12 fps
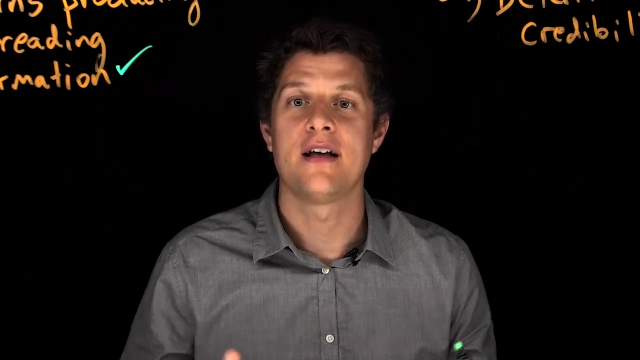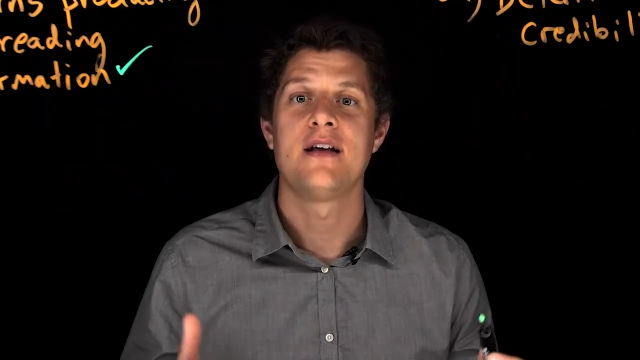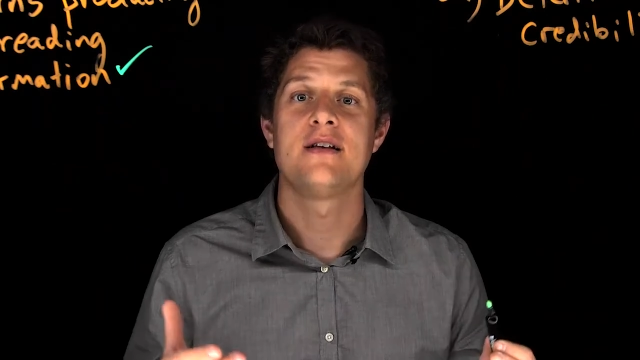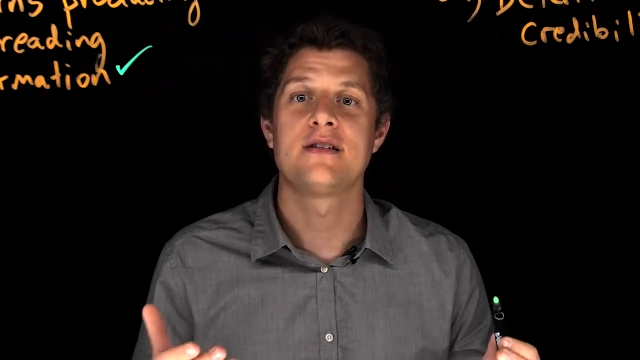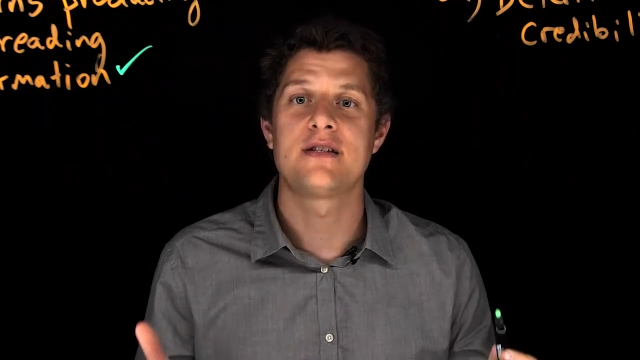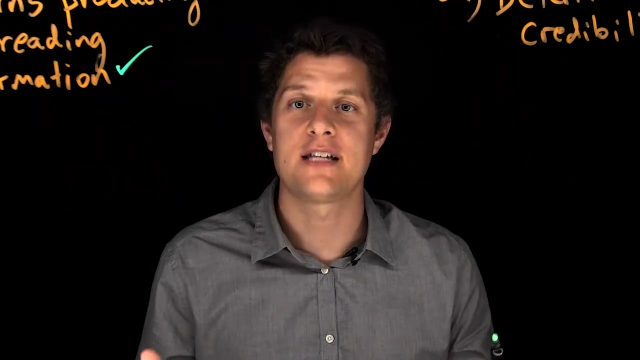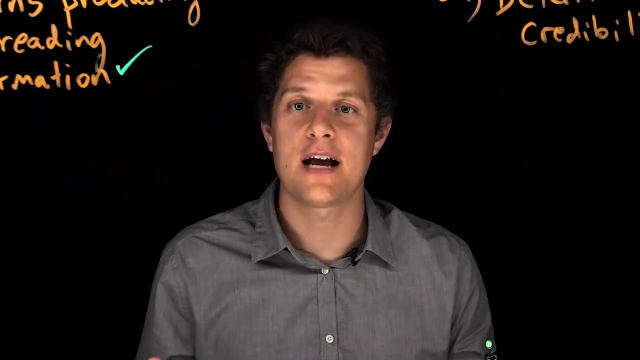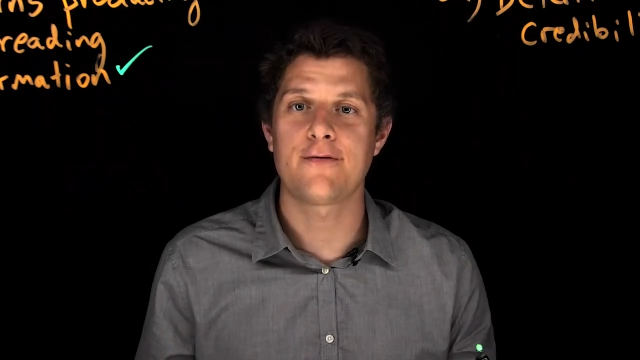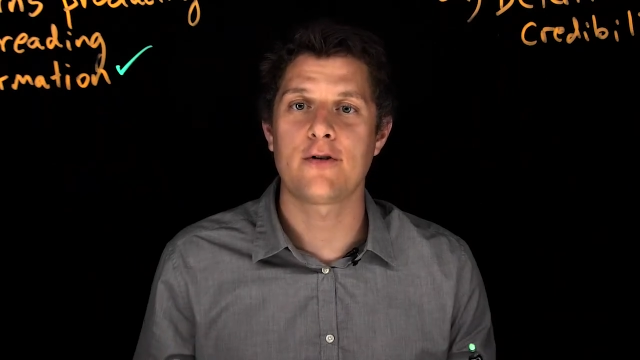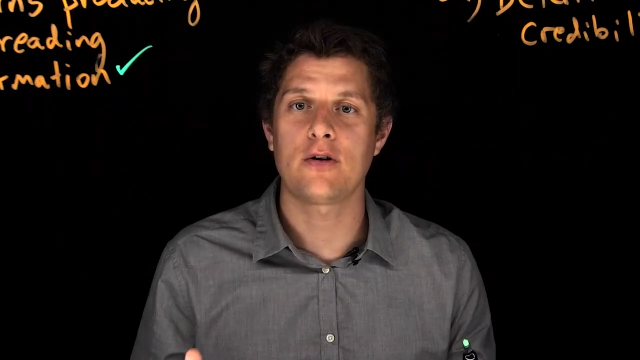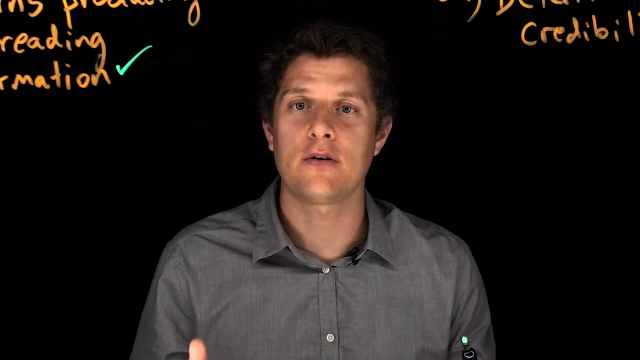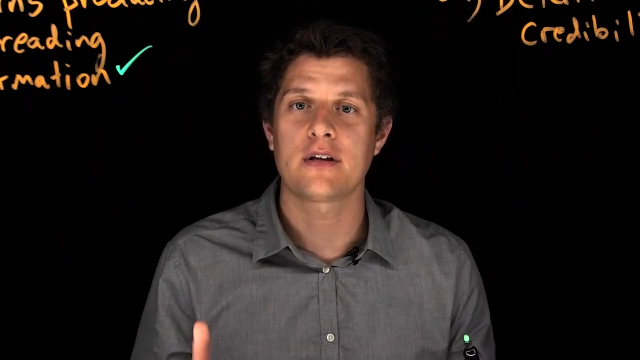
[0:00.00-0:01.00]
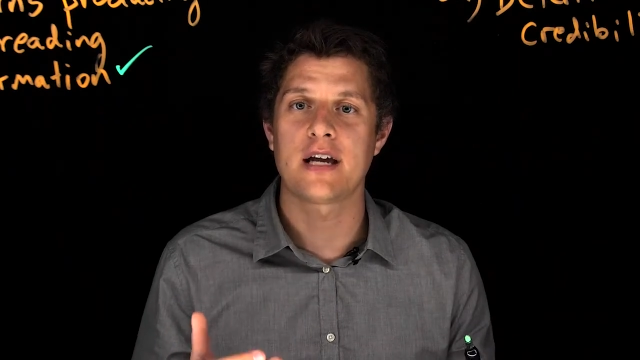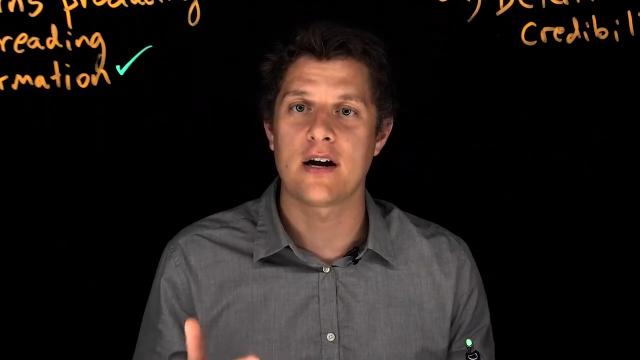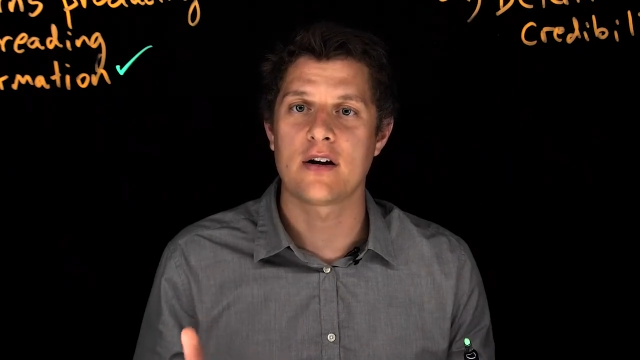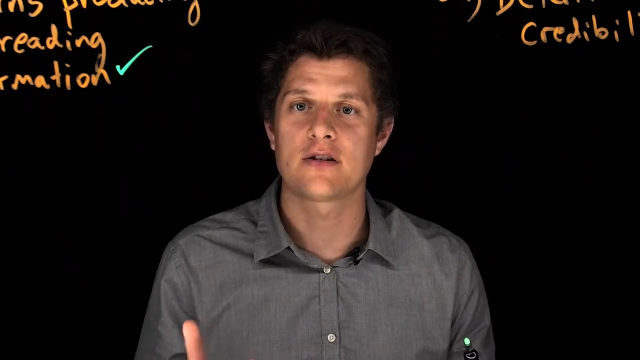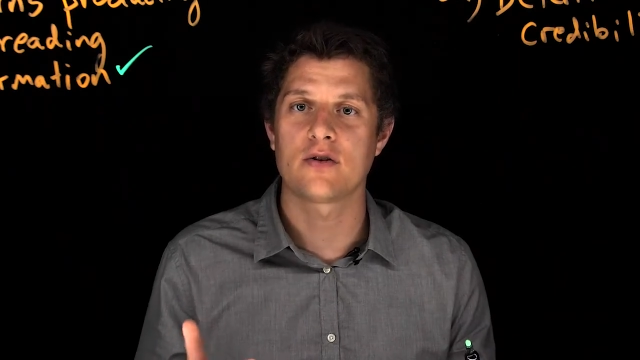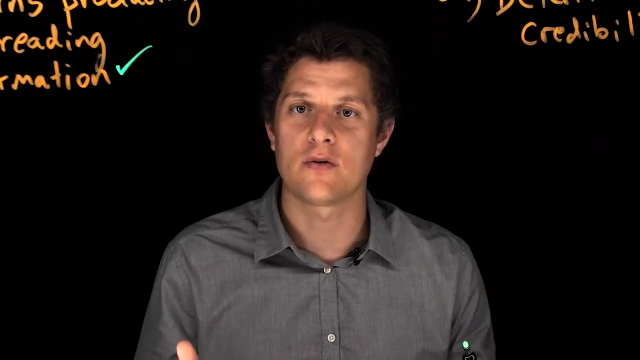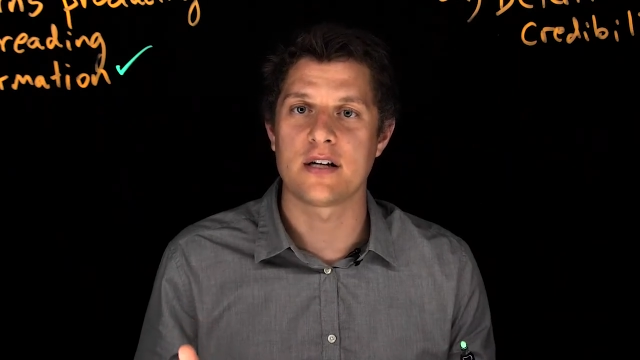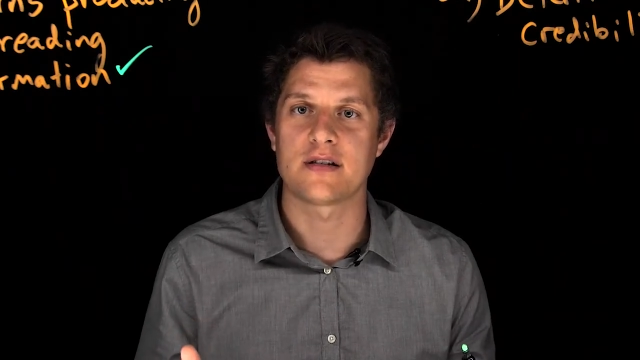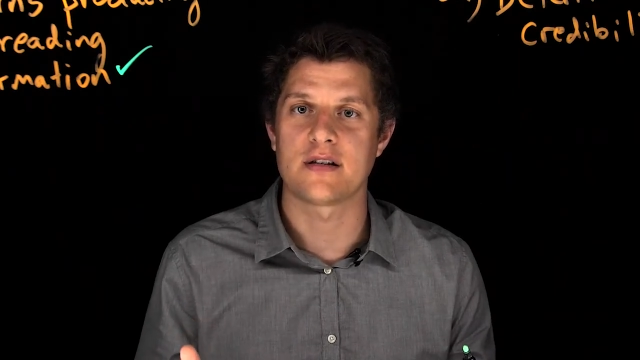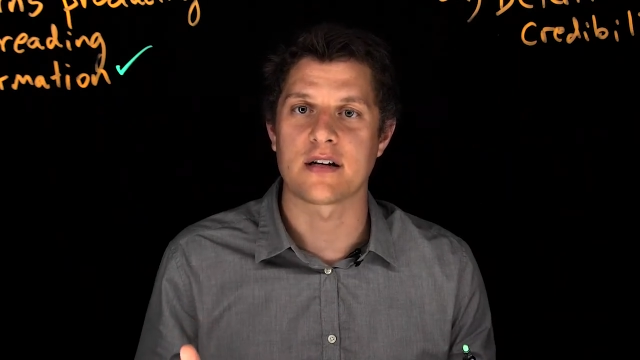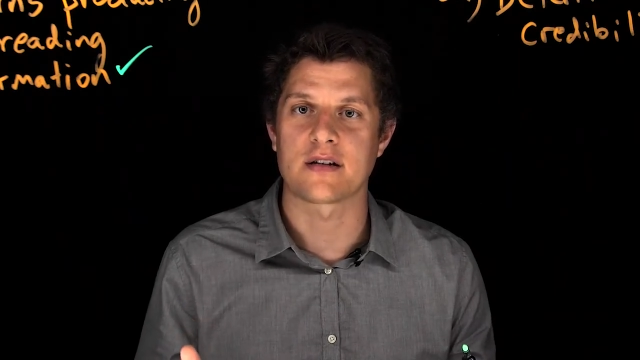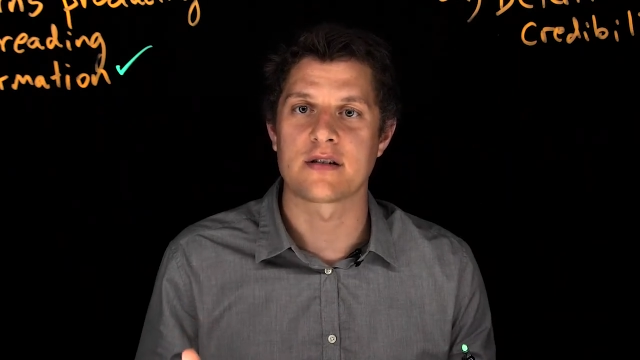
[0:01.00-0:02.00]
several
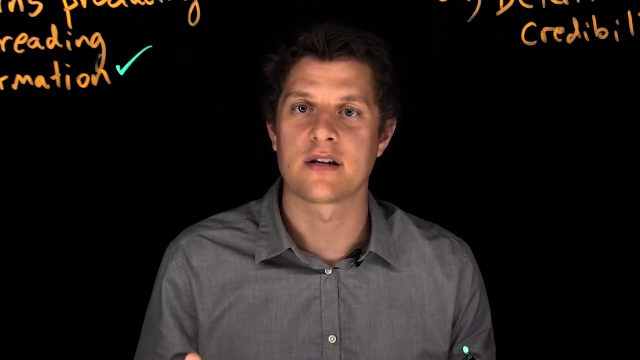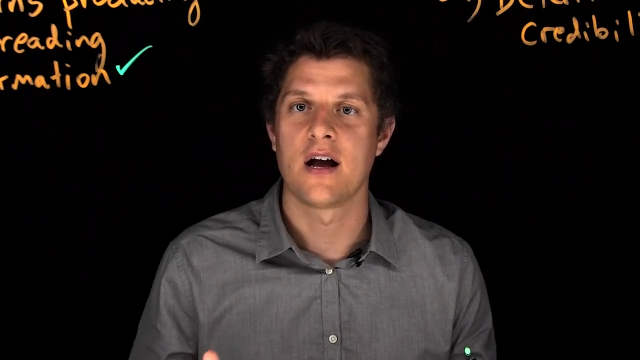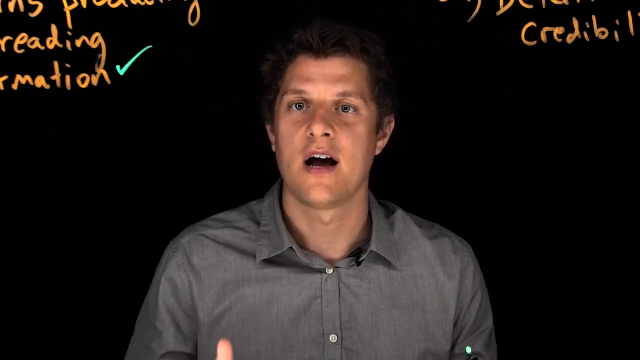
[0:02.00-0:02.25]
characteristics